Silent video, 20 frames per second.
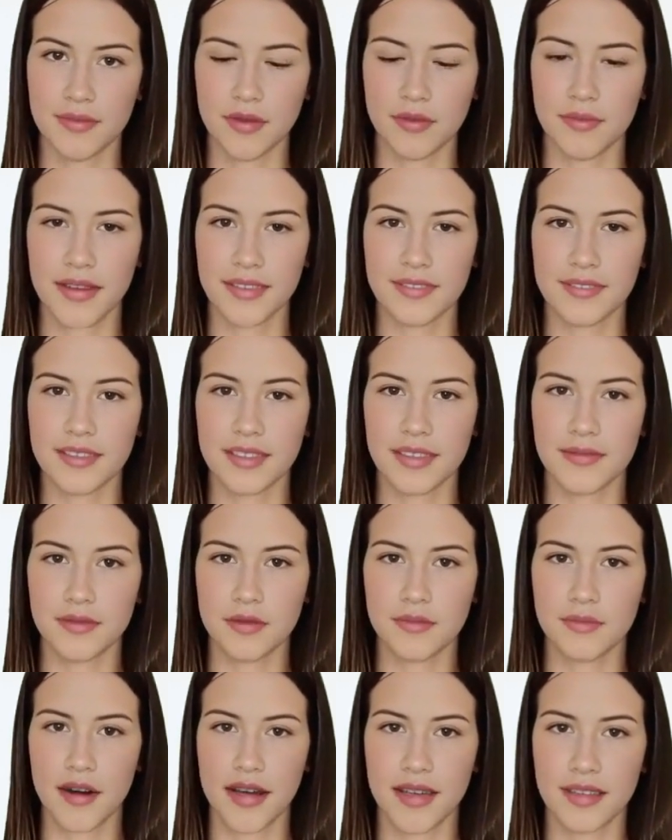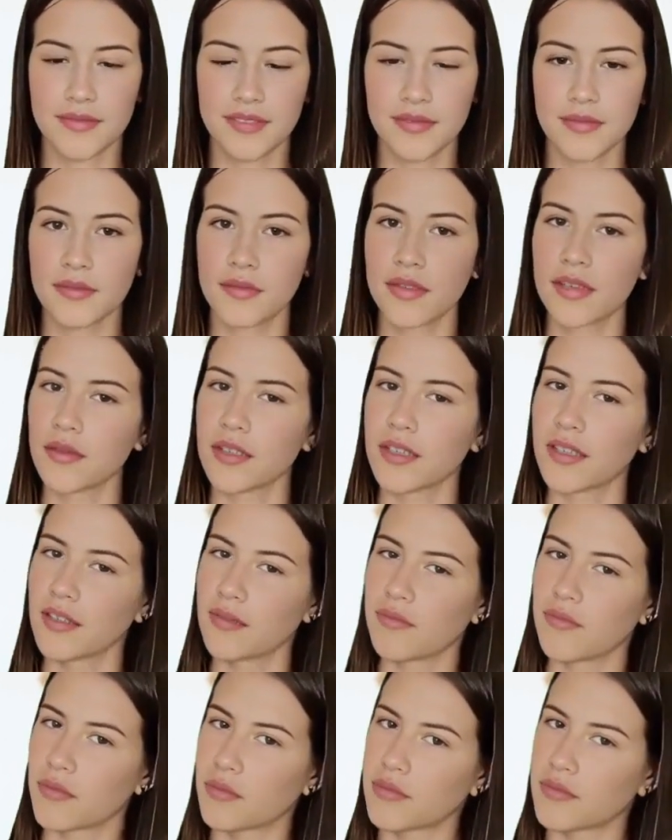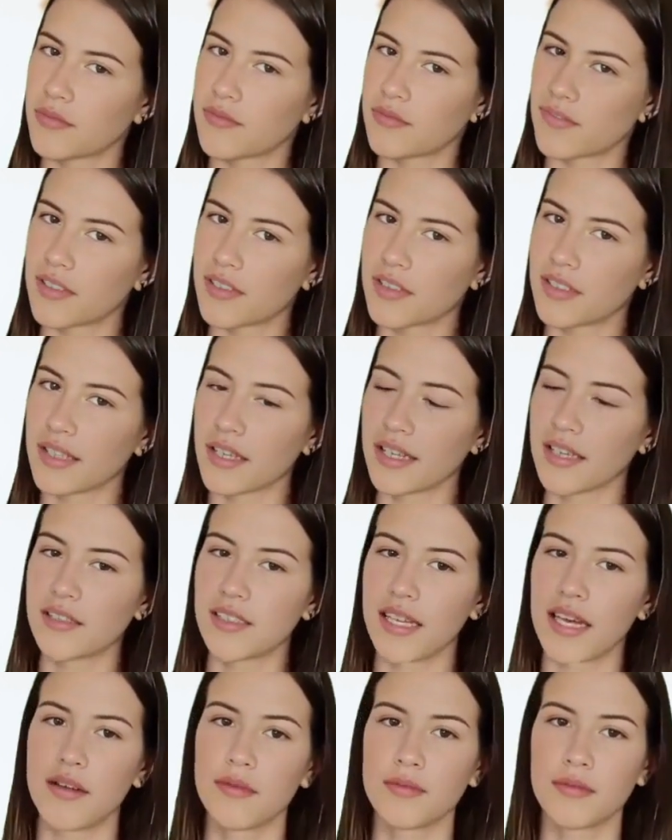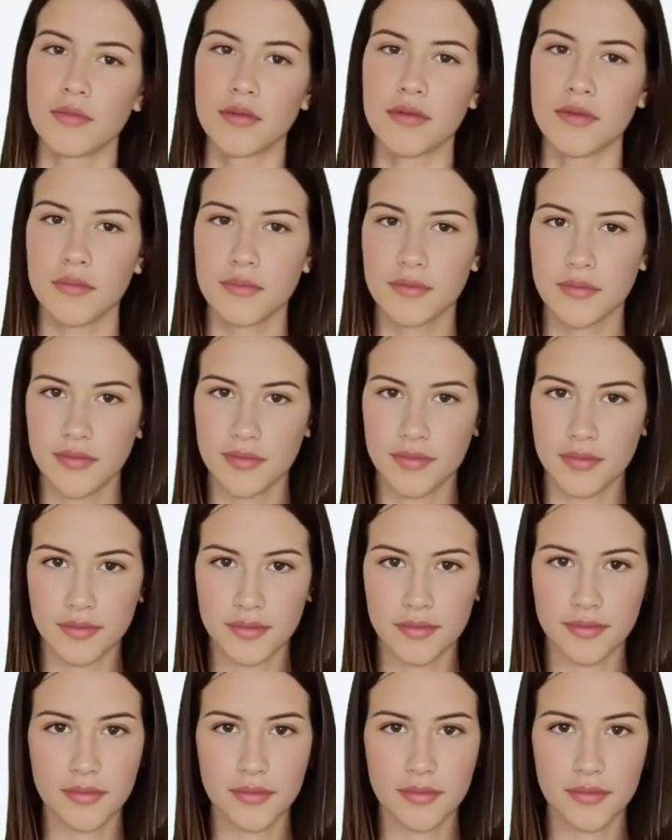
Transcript: UST derives stability through sophisticated algorithms.